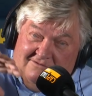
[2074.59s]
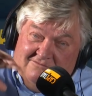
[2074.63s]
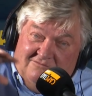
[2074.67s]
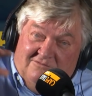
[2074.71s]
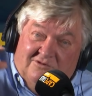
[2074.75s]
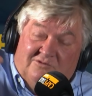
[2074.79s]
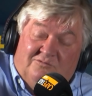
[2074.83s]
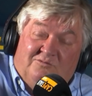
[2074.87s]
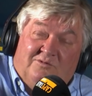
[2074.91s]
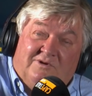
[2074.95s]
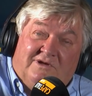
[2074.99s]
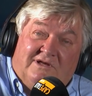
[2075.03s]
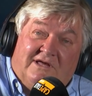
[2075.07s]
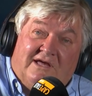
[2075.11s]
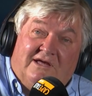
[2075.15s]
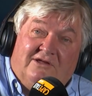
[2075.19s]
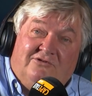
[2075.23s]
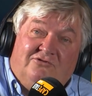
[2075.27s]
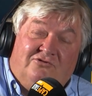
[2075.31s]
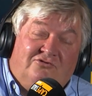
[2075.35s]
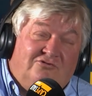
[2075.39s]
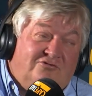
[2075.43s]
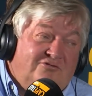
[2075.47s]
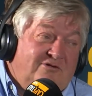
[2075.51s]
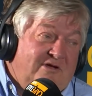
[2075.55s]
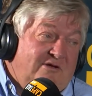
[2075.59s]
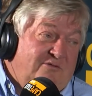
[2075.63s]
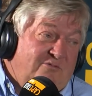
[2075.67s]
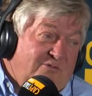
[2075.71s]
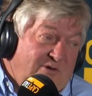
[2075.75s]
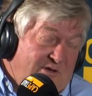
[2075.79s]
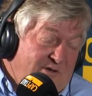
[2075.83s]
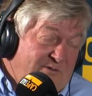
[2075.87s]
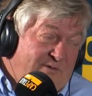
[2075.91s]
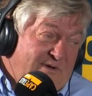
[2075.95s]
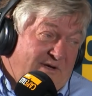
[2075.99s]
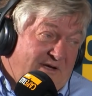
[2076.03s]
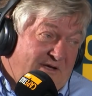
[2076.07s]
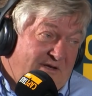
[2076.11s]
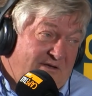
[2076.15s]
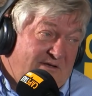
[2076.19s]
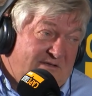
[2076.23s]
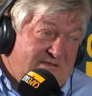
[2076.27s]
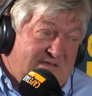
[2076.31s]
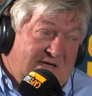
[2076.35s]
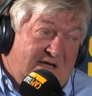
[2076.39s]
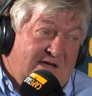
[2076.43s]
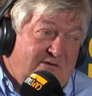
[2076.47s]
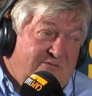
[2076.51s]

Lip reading: what we're going to do and what are we going to do.